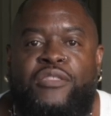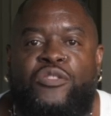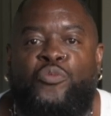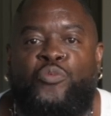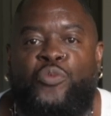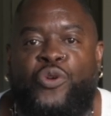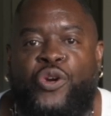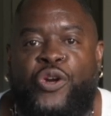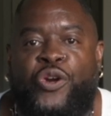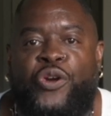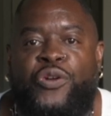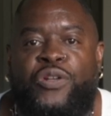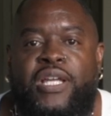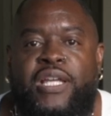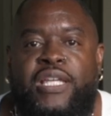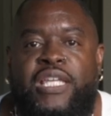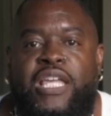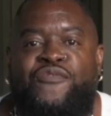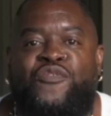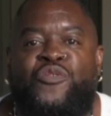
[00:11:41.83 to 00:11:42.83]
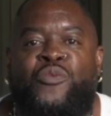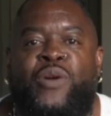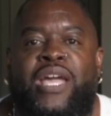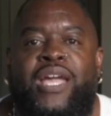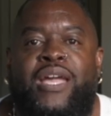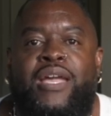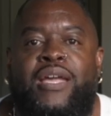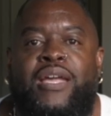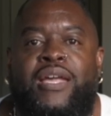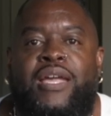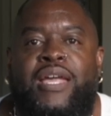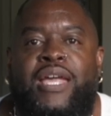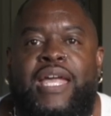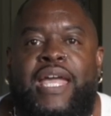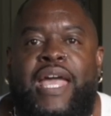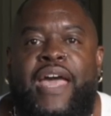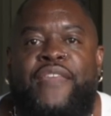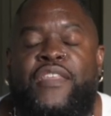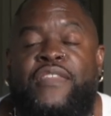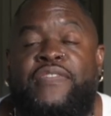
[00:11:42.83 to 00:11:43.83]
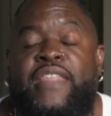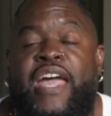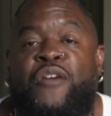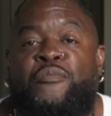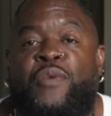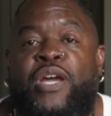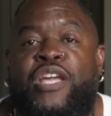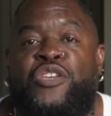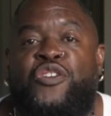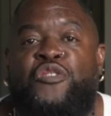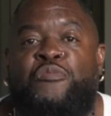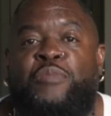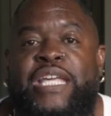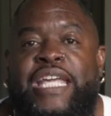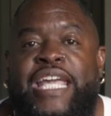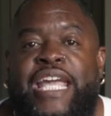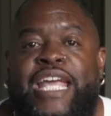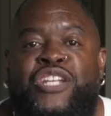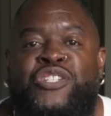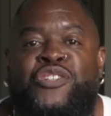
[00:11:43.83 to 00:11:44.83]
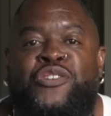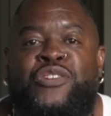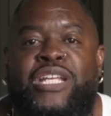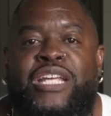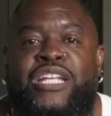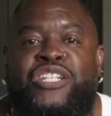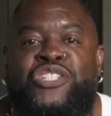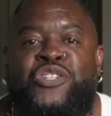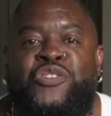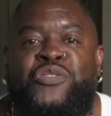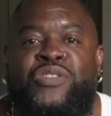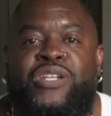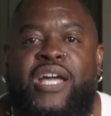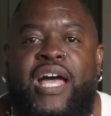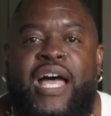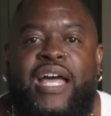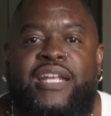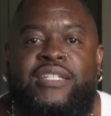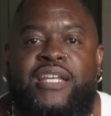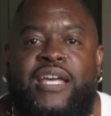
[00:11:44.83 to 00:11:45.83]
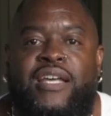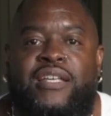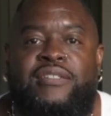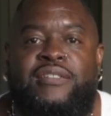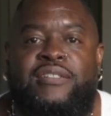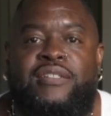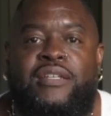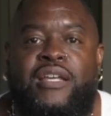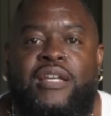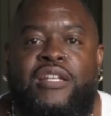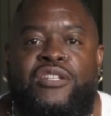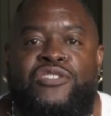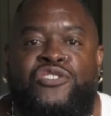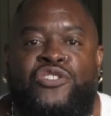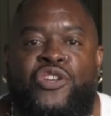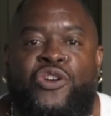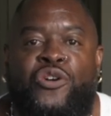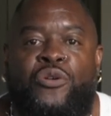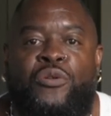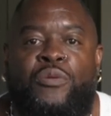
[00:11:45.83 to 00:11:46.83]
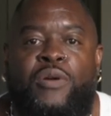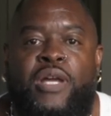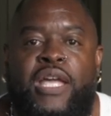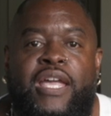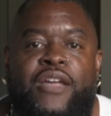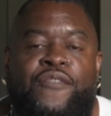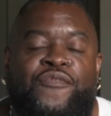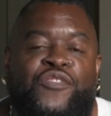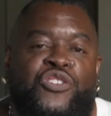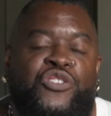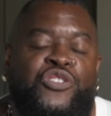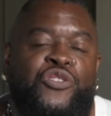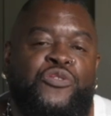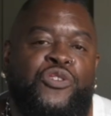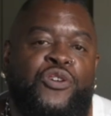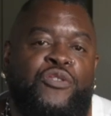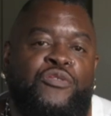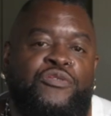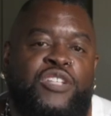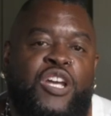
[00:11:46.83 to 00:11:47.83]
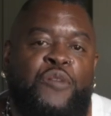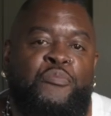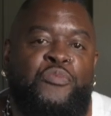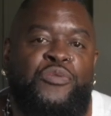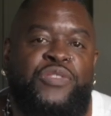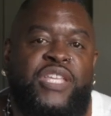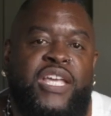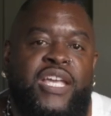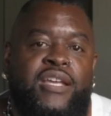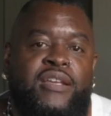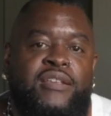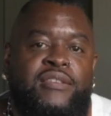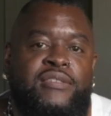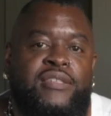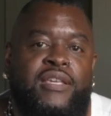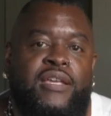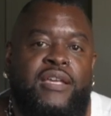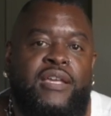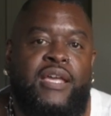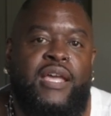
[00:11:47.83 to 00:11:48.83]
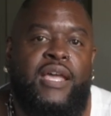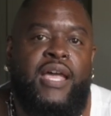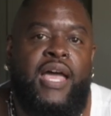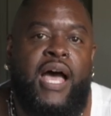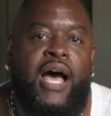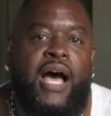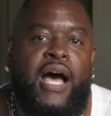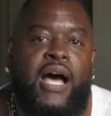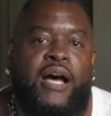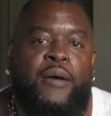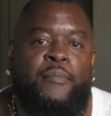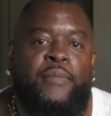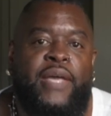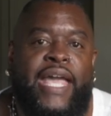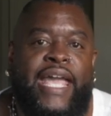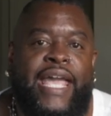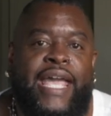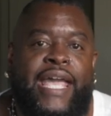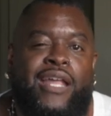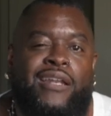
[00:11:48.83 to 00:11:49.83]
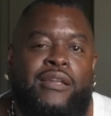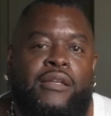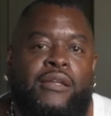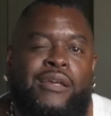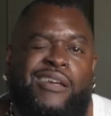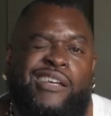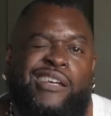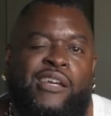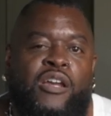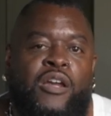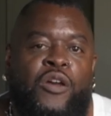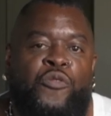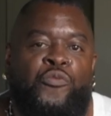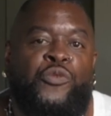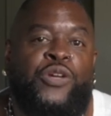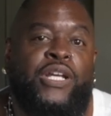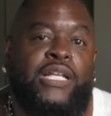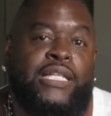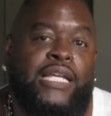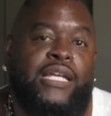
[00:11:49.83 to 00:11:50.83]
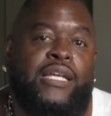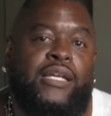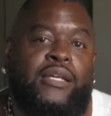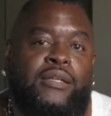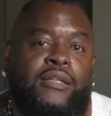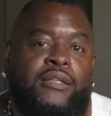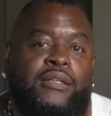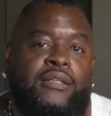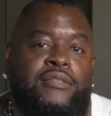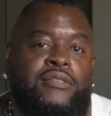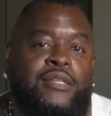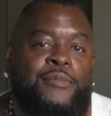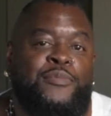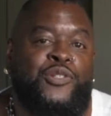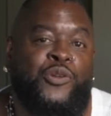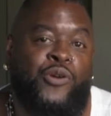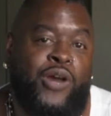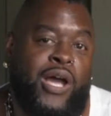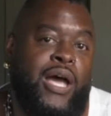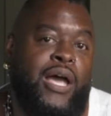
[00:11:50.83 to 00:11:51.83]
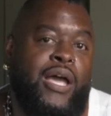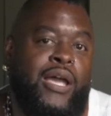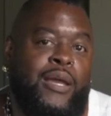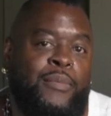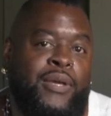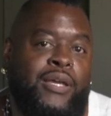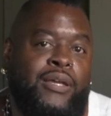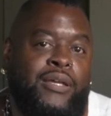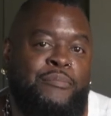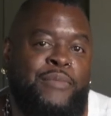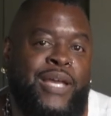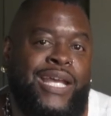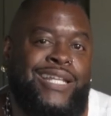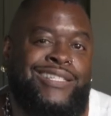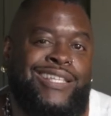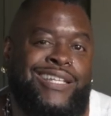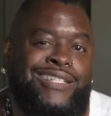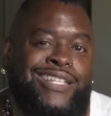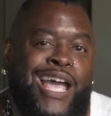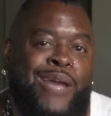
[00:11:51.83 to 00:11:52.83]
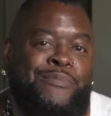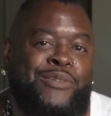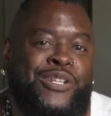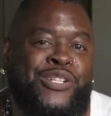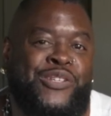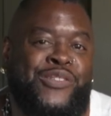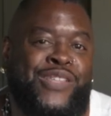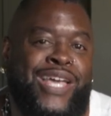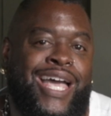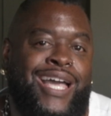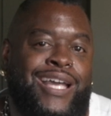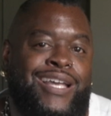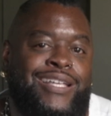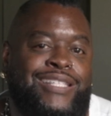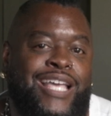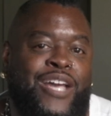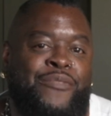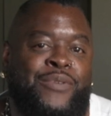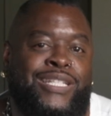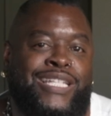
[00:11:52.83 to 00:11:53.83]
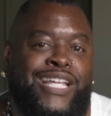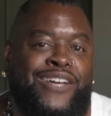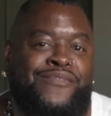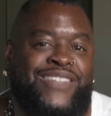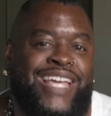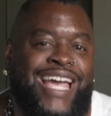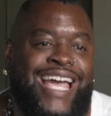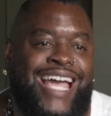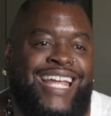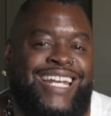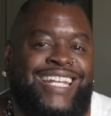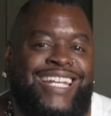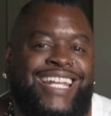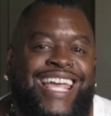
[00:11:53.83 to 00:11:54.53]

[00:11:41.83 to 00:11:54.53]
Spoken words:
the word giveaway. And then that way you'll be entered into the contest. And so if you do those couple things and really subscribe, make the time to do that because I would love that,